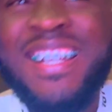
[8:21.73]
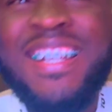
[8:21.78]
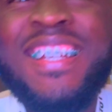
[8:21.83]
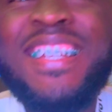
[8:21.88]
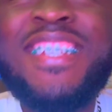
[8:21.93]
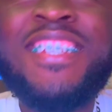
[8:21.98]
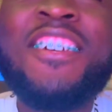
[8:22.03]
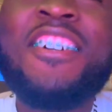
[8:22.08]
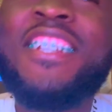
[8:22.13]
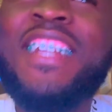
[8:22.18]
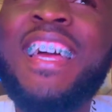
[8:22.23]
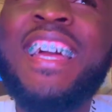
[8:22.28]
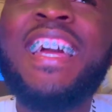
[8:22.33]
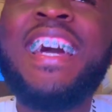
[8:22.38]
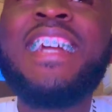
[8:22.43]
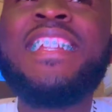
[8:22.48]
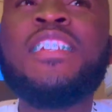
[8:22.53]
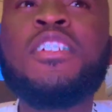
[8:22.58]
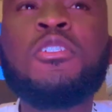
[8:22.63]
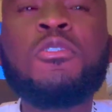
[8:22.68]
So like,
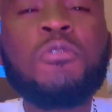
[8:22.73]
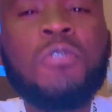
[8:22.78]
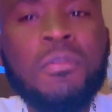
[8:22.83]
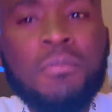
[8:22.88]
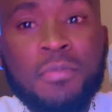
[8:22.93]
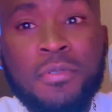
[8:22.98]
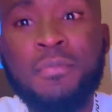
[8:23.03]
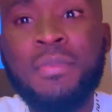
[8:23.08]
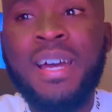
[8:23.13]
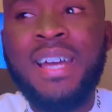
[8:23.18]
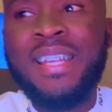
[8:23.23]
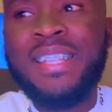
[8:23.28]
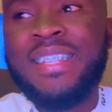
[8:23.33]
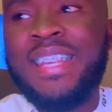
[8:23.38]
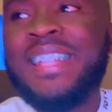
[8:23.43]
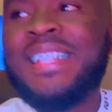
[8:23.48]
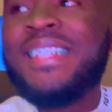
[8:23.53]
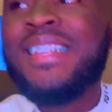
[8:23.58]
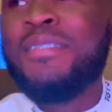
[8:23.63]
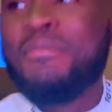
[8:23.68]
I need to compromise
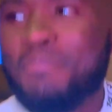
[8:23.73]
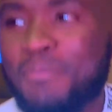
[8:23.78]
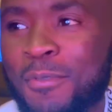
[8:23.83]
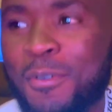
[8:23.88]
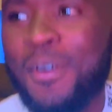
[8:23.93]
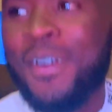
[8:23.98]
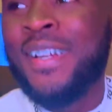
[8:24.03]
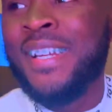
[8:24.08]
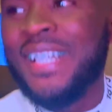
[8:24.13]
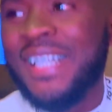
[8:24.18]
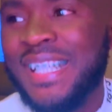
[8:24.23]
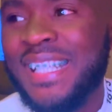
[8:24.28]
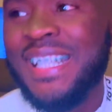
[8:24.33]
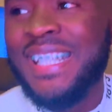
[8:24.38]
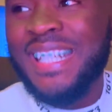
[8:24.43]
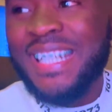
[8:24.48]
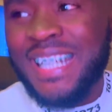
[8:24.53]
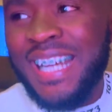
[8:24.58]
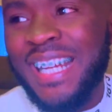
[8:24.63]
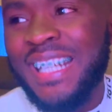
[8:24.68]
at some
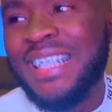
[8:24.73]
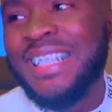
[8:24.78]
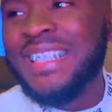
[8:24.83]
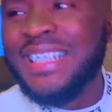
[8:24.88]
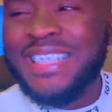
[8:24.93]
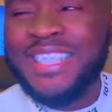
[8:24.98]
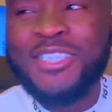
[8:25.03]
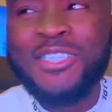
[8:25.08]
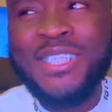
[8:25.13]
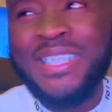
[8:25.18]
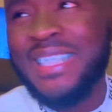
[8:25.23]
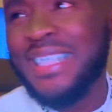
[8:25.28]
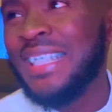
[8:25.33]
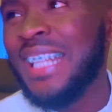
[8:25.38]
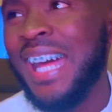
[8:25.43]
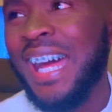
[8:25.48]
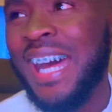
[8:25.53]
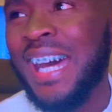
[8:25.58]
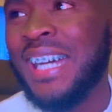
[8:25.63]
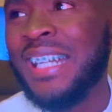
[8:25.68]
point. I need to
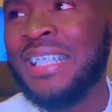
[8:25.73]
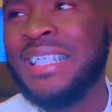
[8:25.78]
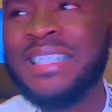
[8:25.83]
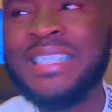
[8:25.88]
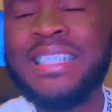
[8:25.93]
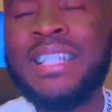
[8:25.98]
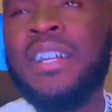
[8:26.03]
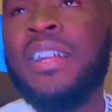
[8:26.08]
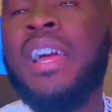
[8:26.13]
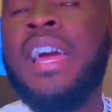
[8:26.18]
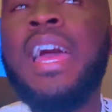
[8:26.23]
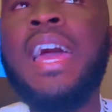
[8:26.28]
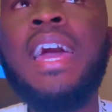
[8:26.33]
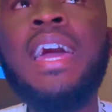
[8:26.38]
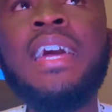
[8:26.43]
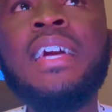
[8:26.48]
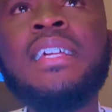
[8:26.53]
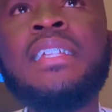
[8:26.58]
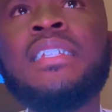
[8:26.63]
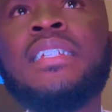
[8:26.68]
decide.
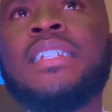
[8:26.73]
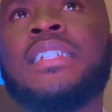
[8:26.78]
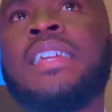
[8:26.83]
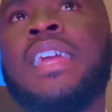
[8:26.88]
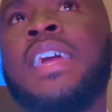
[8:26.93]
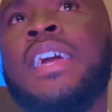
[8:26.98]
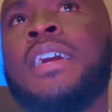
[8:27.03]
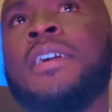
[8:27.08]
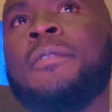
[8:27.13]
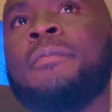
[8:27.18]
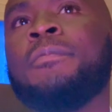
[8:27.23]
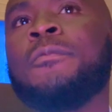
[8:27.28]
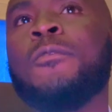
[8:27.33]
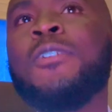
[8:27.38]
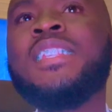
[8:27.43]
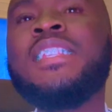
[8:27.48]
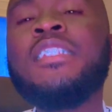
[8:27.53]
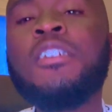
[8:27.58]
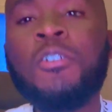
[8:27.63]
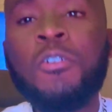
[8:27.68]
And share,
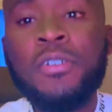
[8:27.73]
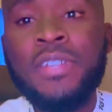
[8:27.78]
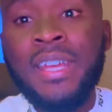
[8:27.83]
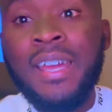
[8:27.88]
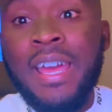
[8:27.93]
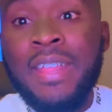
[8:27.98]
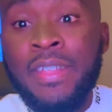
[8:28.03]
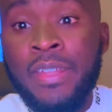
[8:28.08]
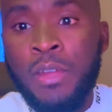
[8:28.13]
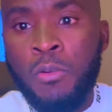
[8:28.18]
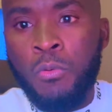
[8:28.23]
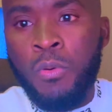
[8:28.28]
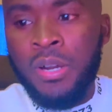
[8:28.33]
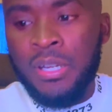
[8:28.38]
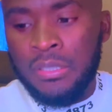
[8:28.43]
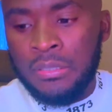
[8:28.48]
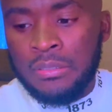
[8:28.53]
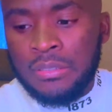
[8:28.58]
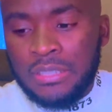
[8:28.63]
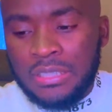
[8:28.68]
but the car that I
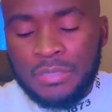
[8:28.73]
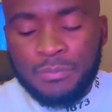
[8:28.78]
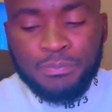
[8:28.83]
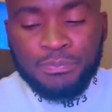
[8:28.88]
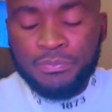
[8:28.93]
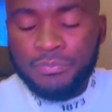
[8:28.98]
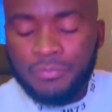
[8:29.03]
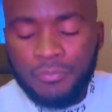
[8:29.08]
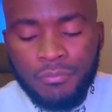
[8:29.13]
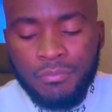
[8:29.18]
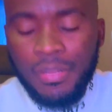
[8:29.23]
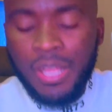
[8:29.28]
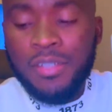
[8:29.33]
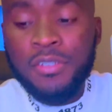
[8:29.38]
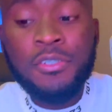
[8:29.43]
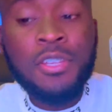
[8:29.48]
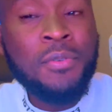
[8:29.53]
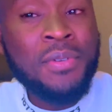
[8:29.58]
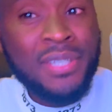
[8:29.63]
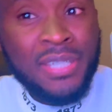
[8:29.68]
want,
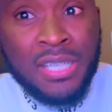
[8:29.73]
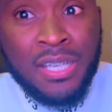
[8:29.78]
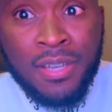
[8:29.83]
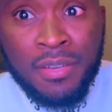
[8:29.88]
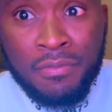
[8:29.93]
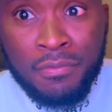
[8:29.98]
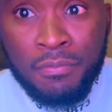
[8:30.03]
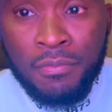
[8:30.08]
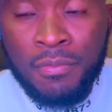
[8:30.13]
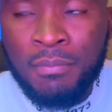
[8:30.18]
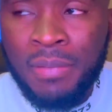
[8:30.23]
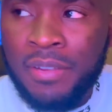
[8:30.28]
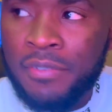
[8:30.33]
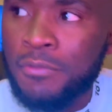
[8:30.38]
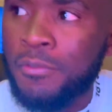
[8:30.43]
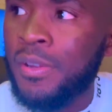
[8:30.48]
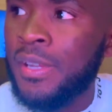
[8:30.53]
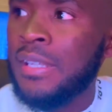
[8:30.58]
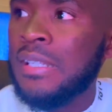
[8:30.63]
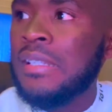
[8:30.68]
so I was sitting with my
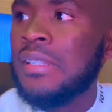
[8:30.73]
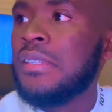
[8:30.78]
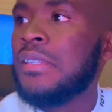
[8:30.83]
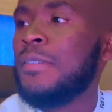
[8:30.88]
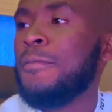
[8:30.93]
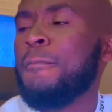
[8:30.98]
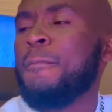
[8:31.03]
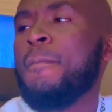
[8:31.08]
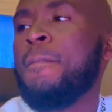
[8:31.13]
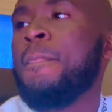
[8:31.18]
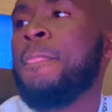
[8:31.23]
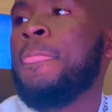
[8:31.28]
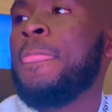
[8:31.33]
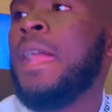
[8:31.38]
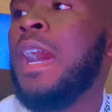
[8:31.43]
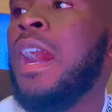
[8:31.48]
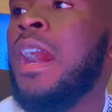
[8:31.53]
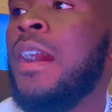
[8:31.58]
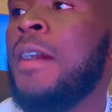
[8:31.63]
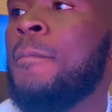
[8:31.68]
friend,
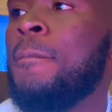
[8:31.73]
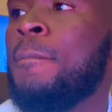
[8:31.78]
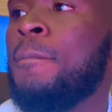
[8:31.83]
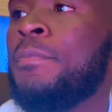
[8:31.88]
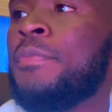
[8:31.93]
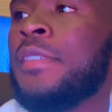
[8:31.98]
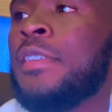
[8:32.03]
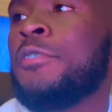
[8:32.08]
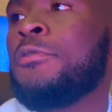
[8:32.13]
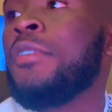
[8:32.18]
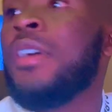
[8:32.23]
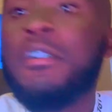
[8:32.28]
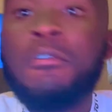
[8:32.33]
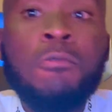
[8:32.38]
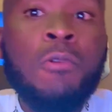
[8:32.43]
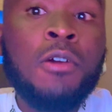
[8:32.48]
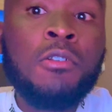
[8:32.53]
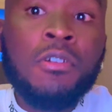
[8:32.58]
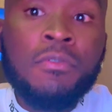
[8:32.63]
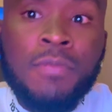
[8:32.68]
so
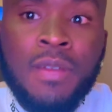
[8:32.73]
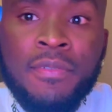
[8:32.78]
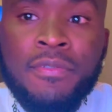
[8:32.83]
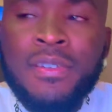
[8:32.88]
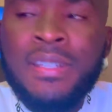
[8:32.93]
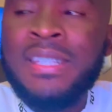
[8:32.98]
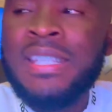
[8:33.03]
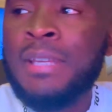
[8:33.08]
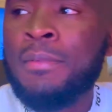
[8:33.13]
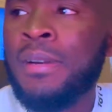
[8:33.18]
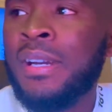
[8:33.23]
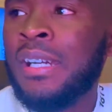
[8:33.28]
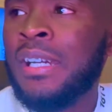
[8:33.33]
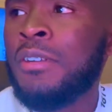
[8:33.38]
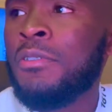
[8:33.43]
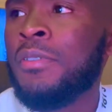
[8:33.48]
one of my friends, where's